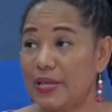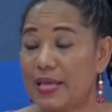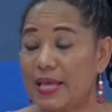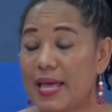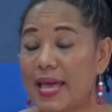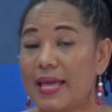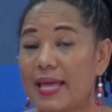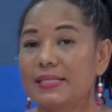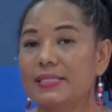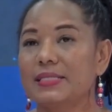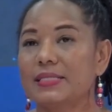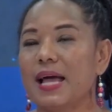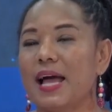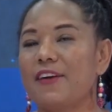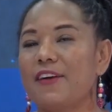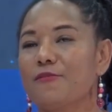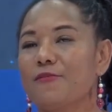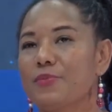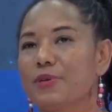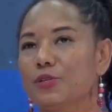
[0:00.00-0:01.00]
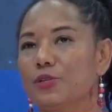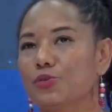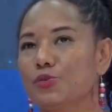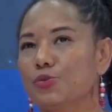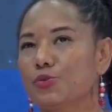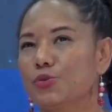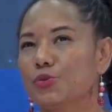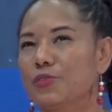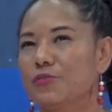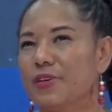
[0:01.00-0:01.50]
And I've been
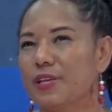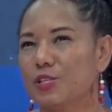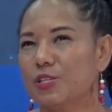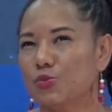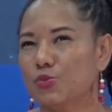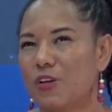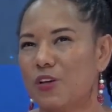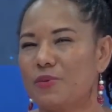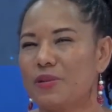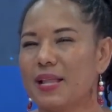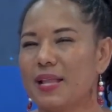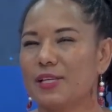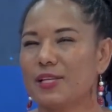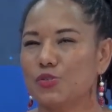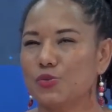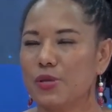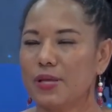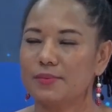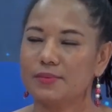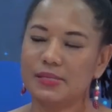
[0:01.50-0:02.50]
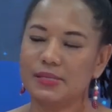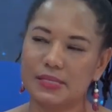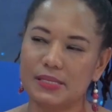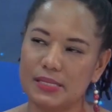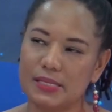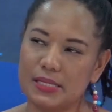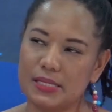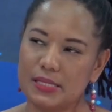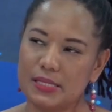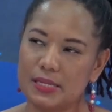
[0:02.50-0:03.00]
to events where I've been asked to
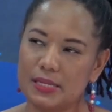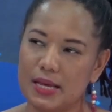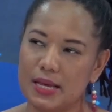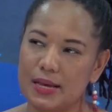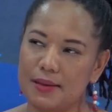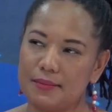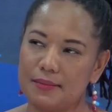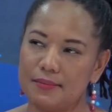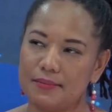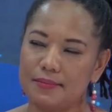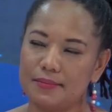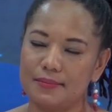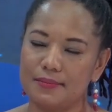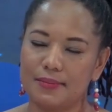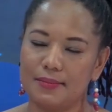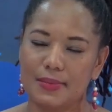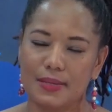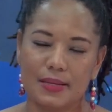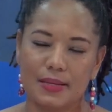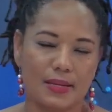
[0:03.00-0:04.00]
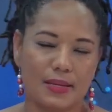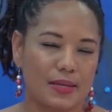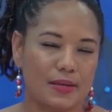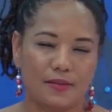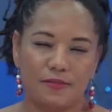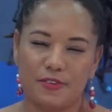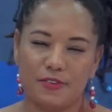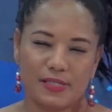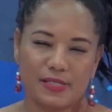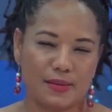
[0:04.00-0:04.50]
MC,
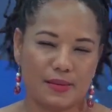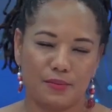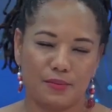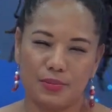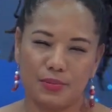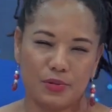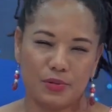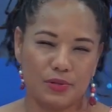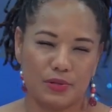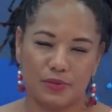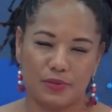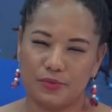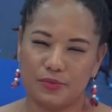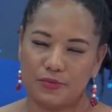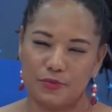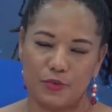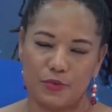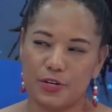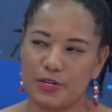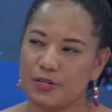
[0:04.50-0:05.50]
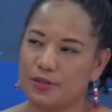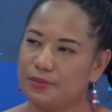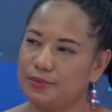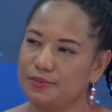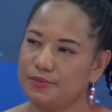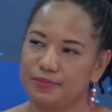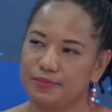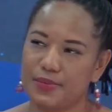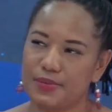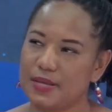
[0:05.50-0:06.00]
for example, for
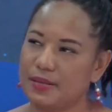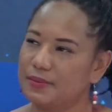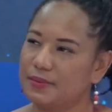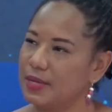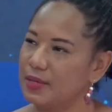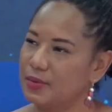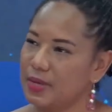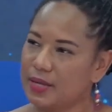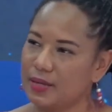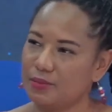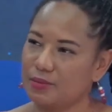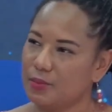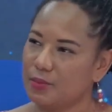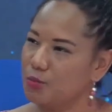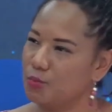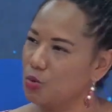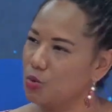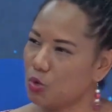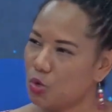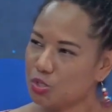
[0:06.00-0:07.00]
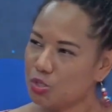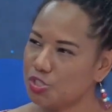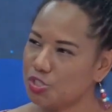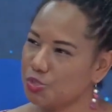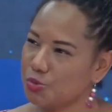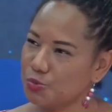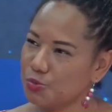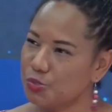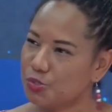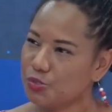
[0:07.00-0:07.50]
a book
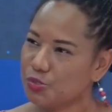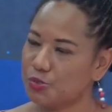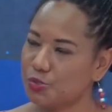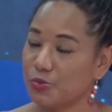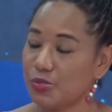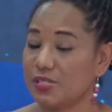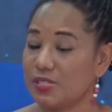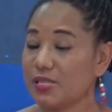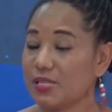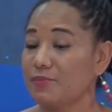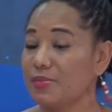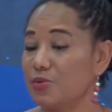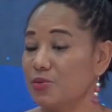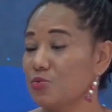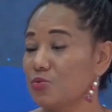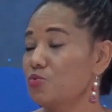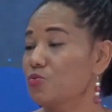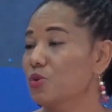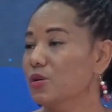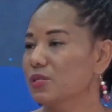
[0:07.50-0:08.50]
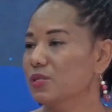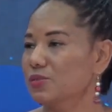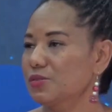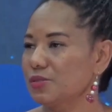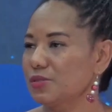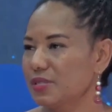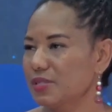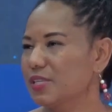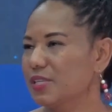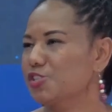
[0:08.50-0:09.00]
launch, which was somebody who
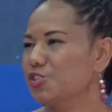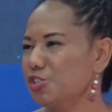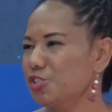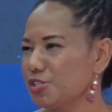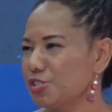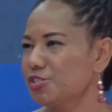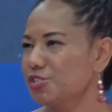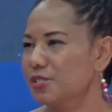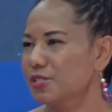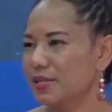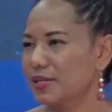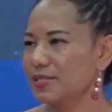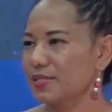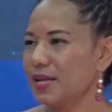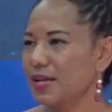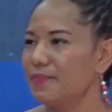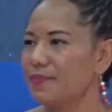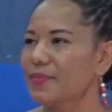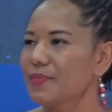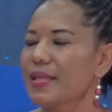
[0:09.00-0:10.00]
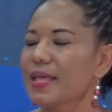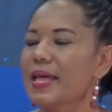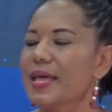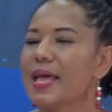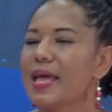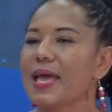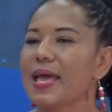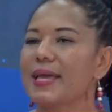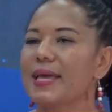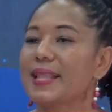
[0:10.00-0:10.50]
was in the church sector,
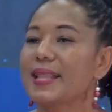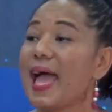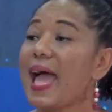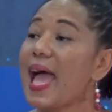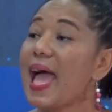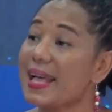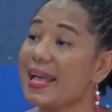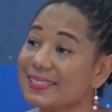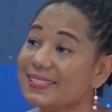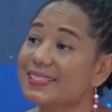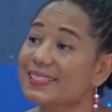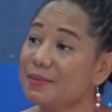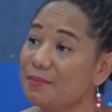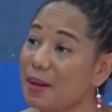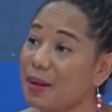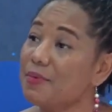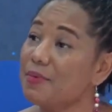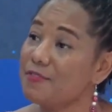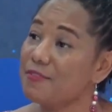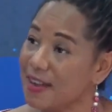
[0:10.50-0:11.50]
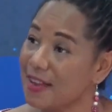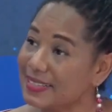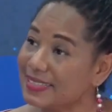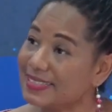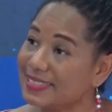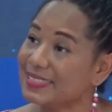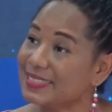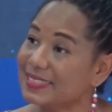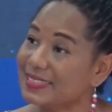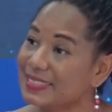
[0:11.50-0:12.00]
and I asked them up
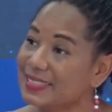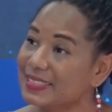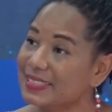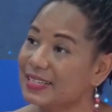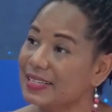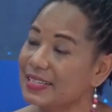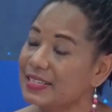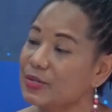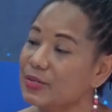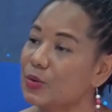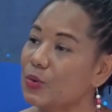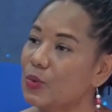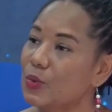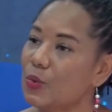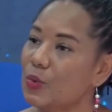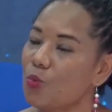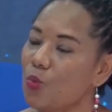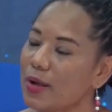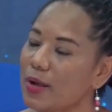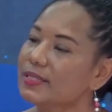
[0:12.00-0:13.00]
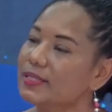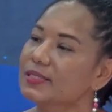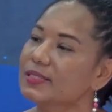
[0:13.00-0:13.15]
front, you know, what